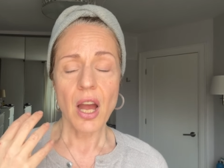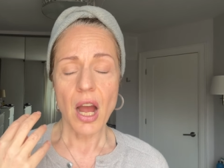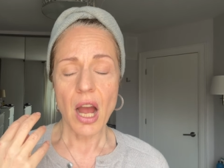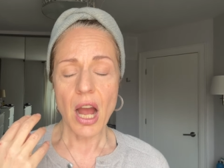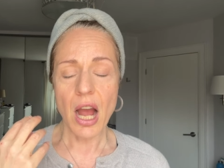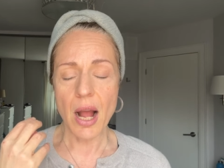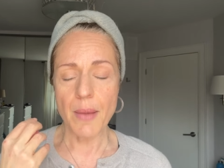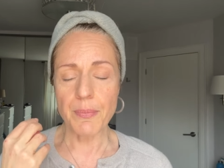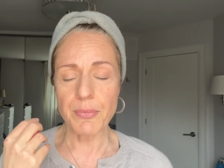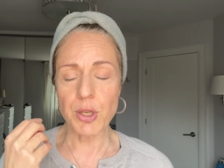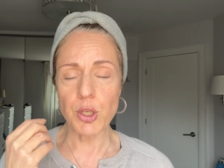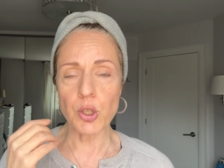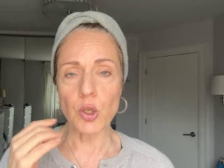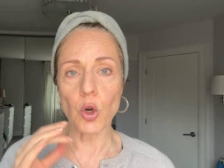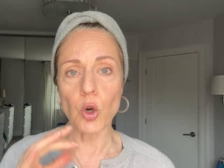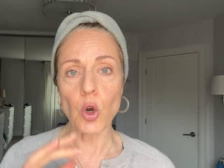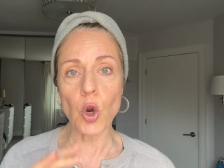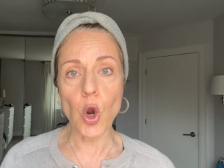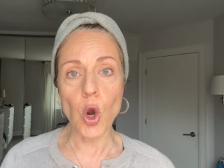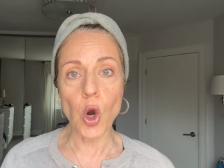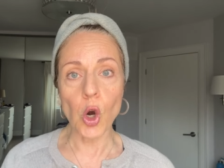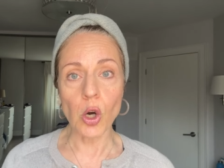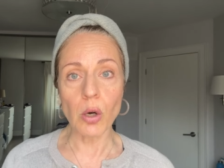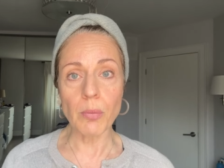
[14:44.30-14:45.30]
um, you know,
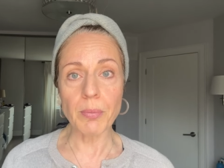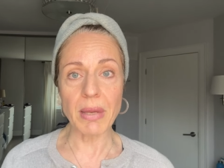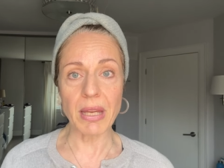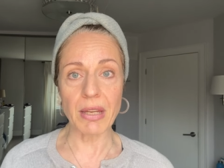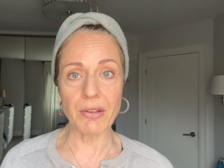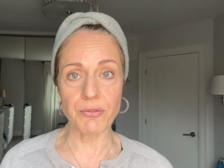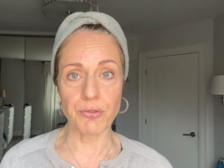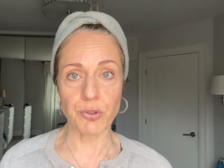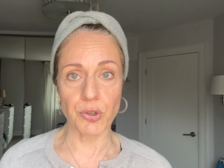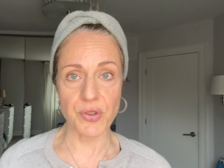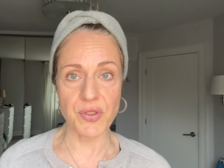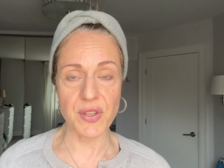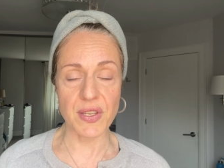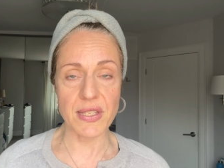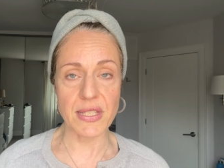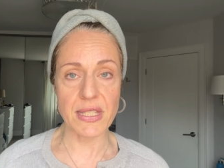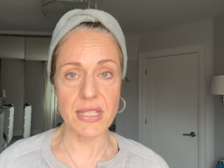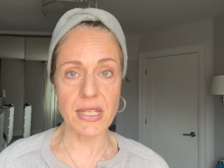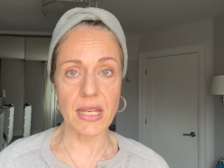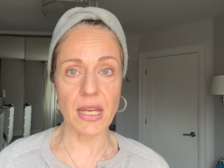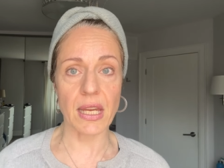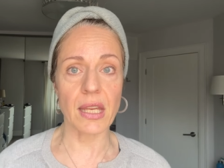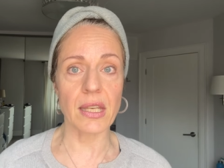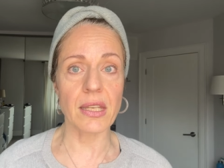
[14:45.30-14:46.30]
calming for the
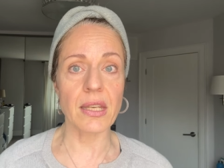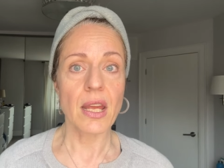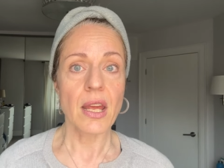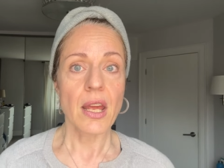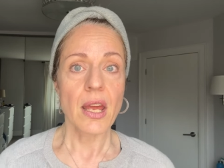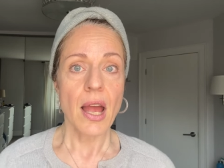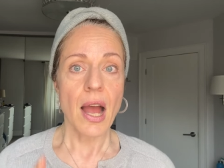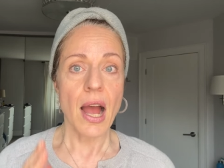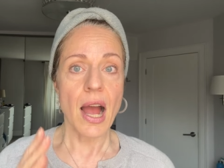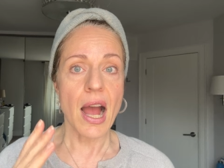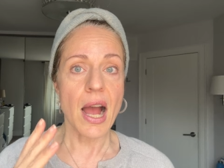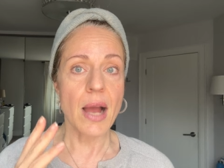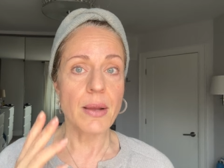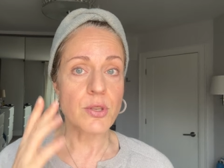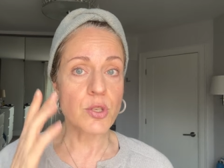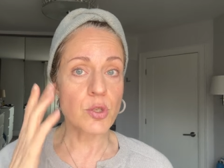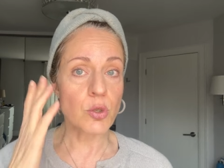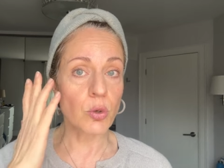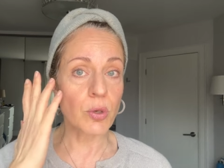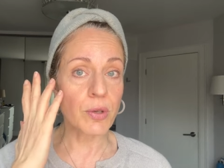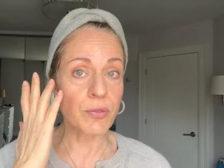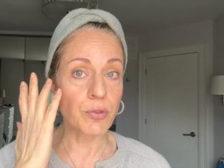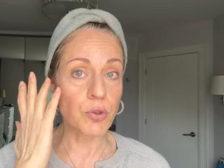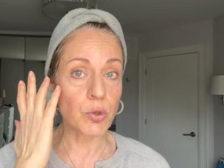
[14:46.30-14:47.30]
skin. Uh,
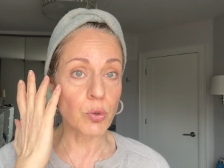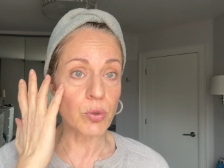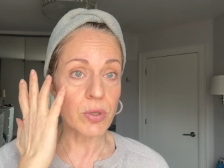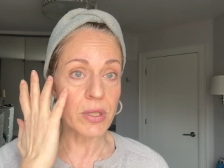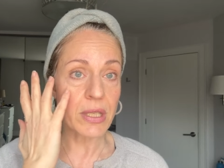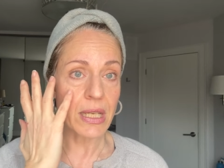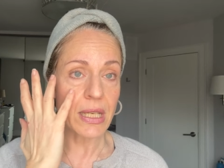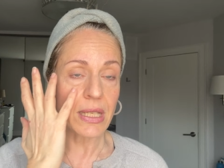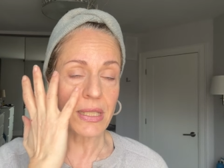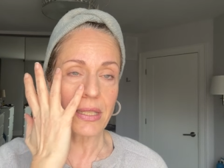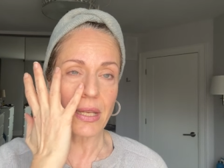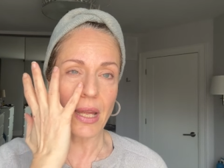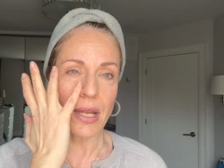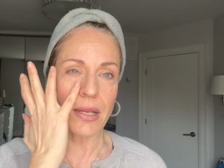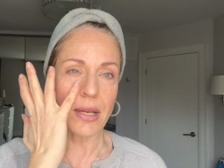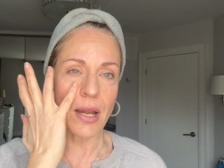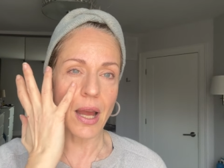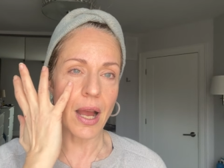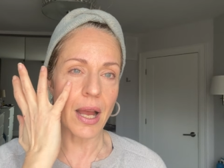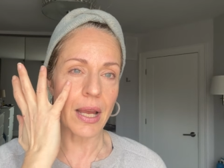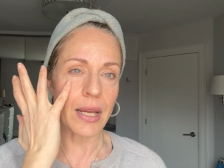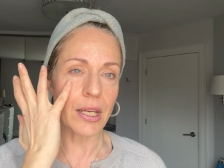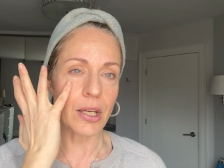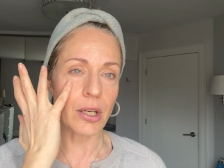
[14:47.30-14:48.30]
so if you need an
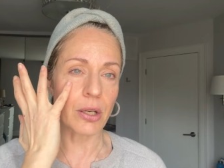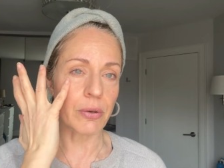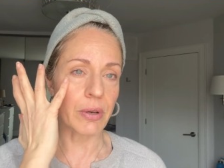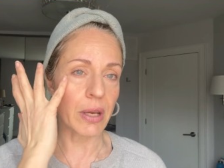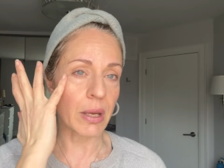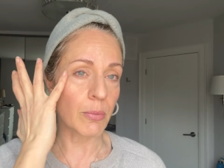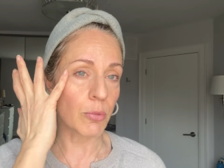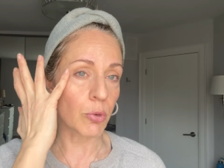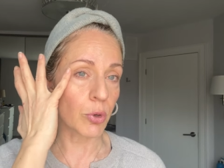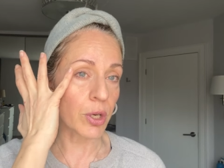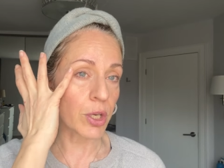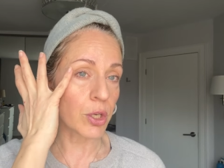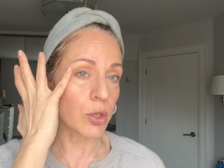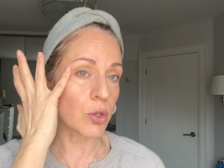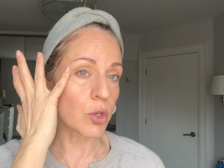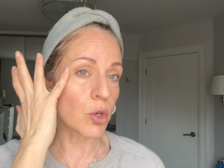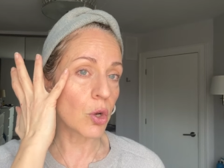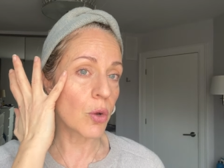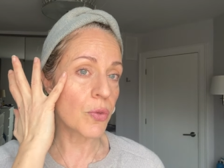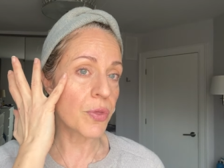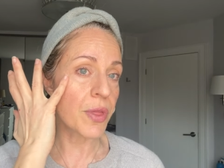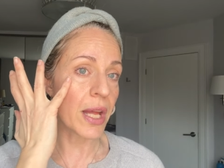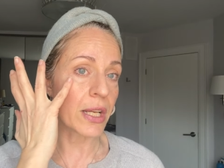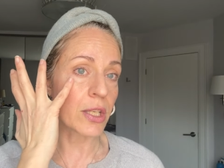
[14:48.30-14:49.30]
eye cream or you
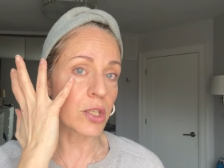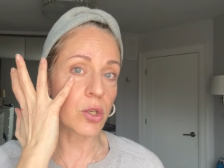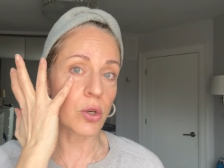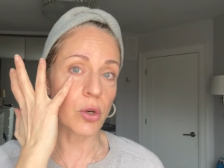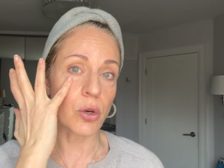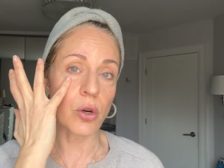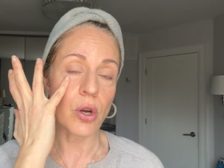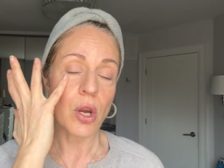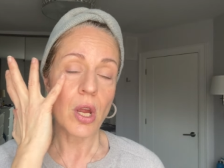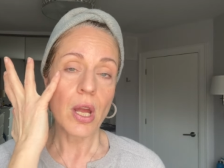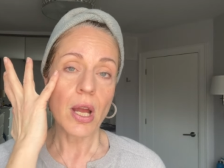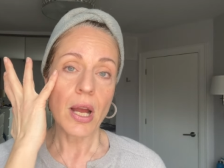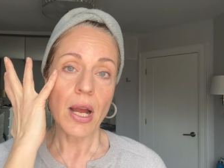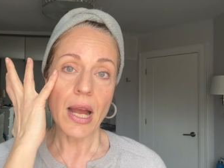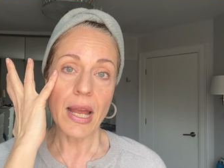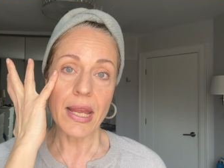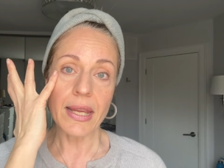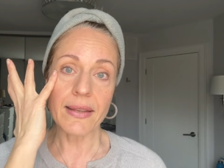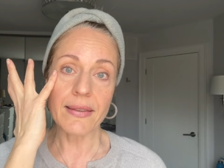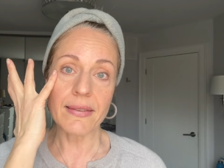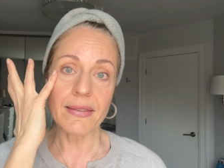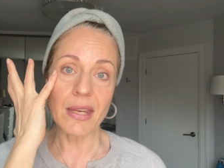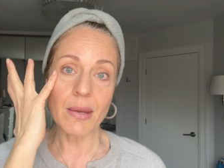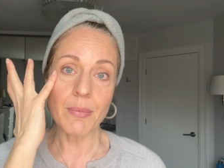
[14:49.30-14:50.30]
know that your
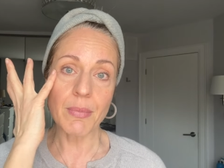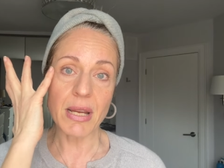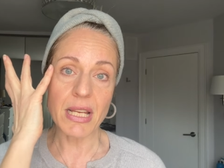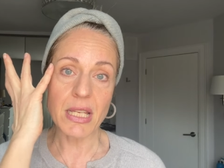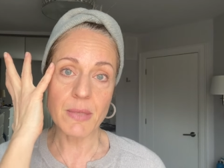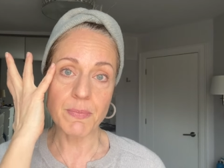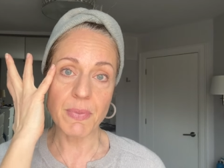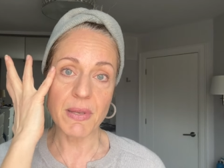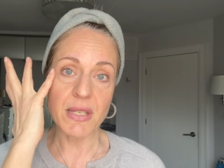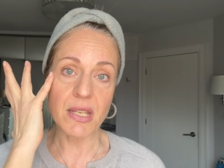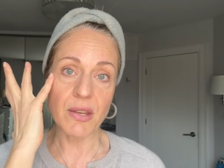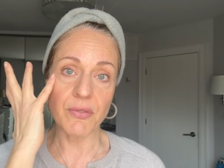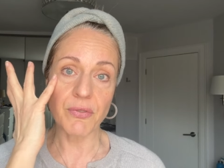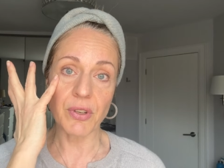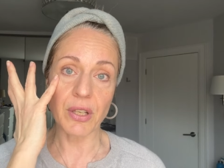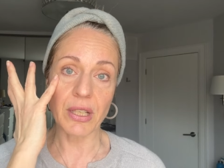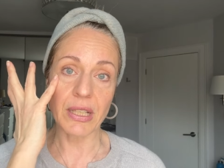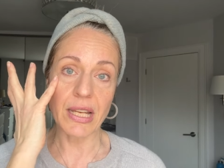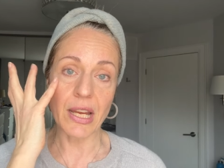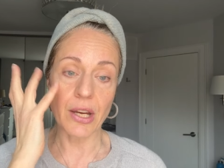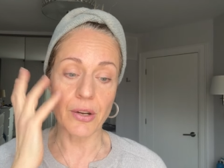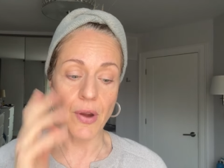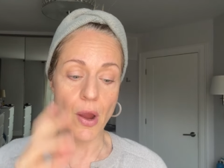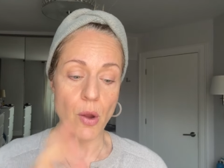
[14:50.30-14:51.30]
eczema is
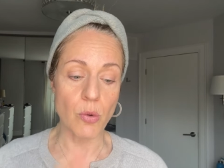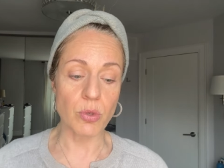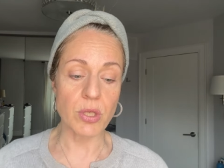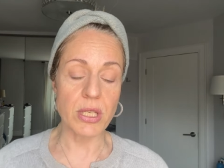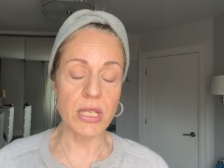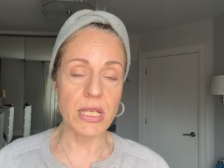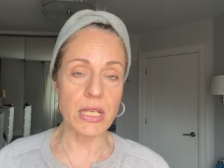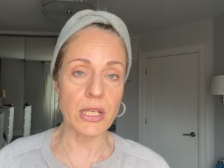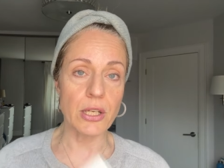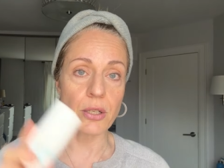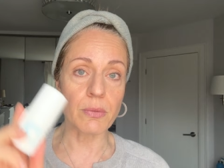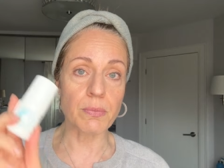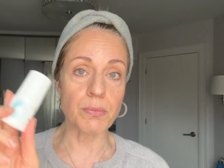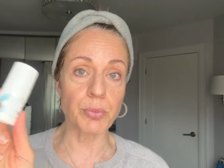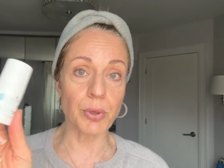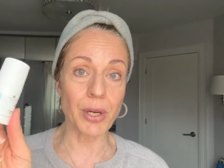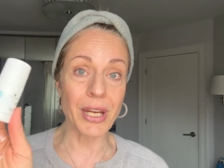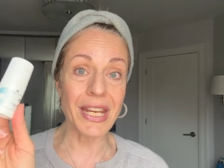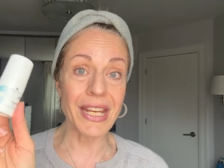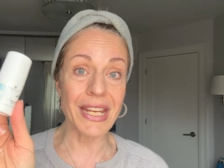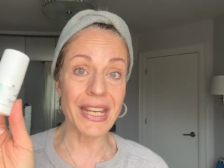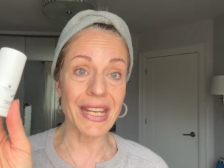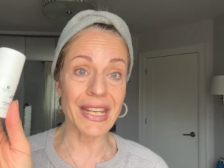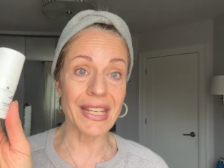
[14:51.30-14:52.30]
specifically around here,
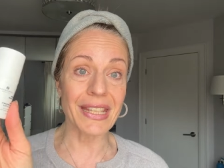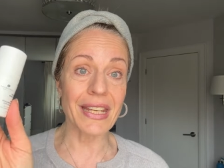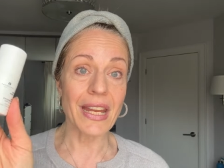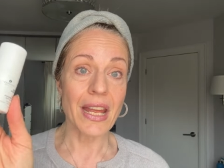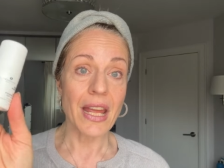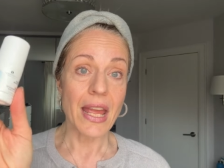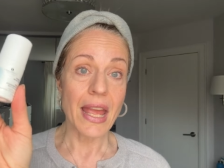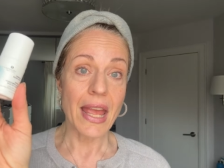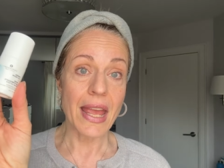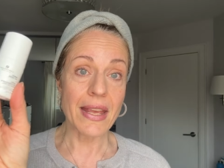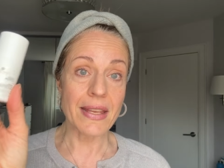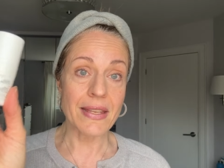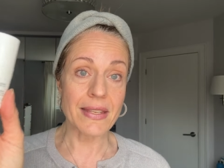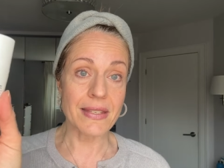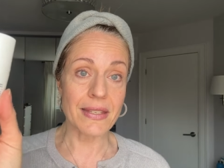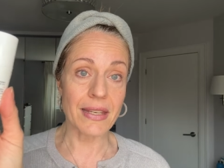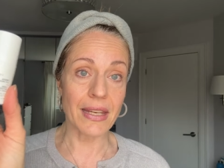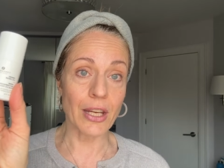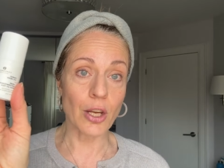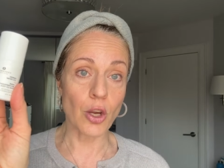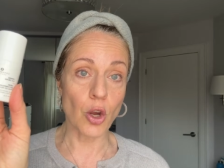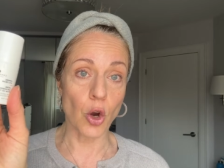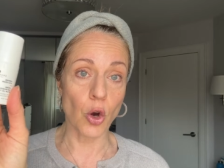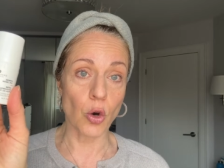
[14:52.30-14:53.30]
bring in a
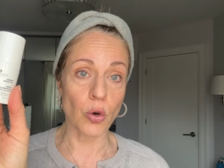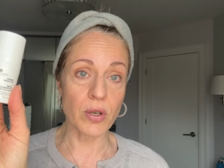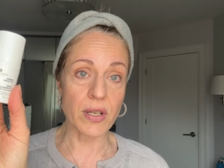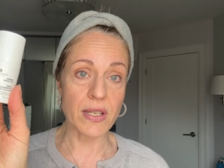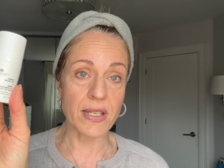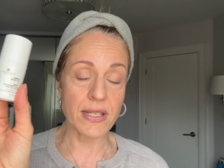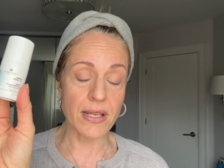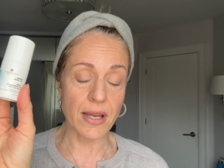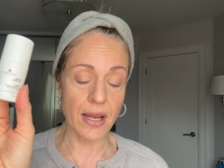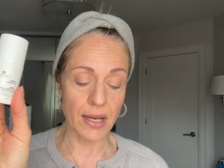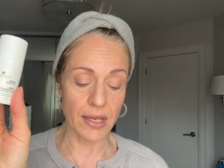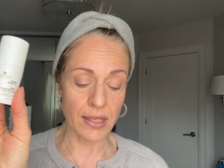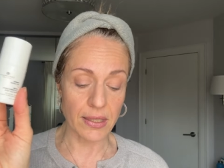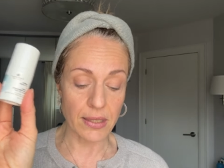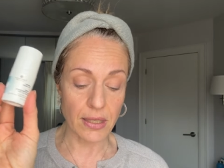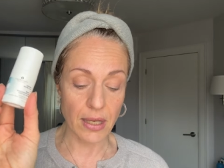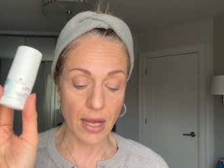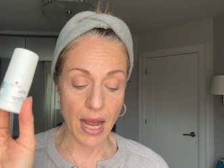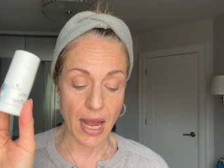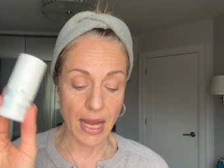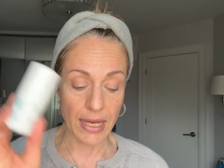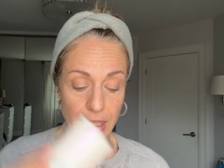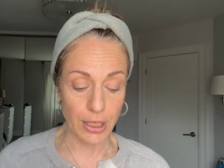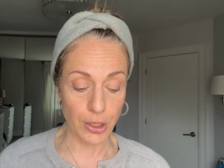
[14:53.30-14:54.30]
zinc oxide
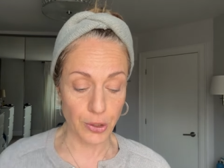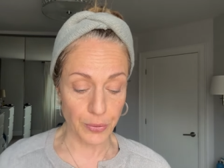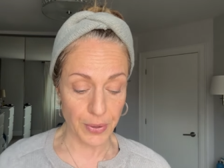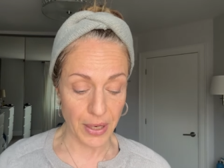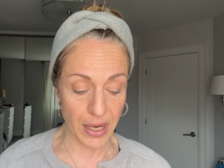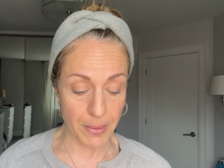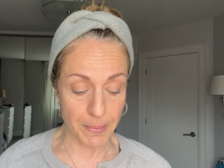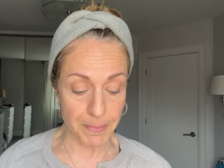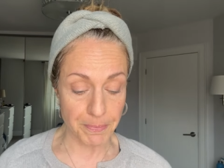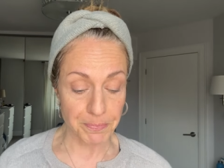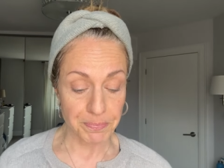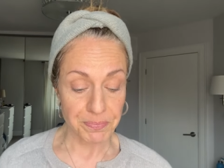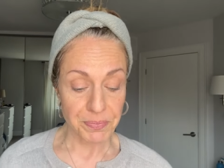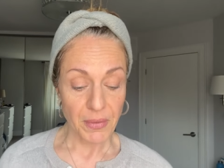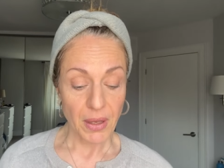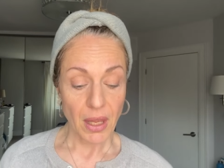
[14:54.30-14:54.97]
eye cream.